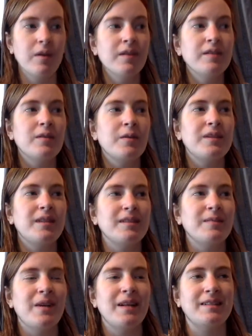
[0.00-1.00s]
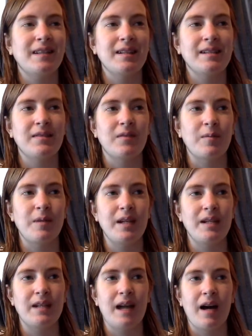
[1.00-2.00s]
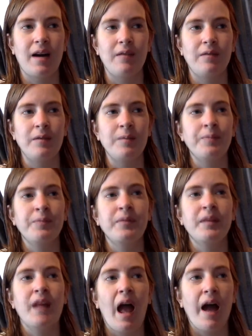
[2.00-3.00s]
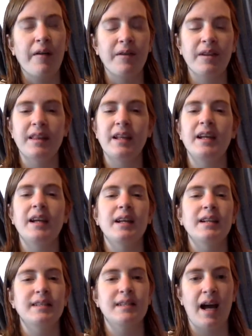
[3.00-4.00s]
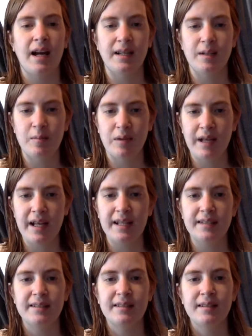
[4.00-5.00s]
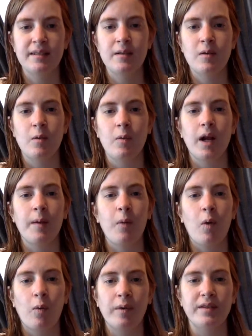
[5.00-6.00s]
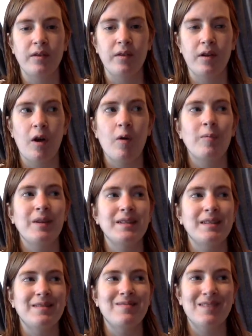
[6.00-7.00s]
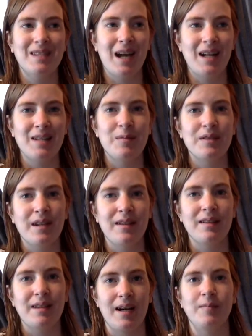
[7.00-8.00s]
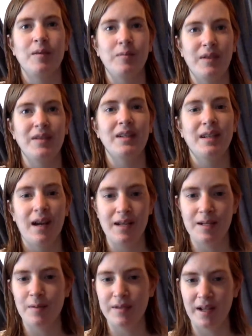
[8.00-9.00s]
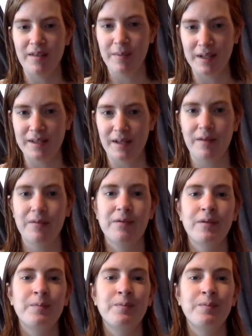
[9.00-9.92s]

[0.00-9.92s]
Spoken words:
So it doesn't make sense for me to have everything in a stagnant place when I'm always on the go, because 90% of the time I'm leaving 90% of my stuff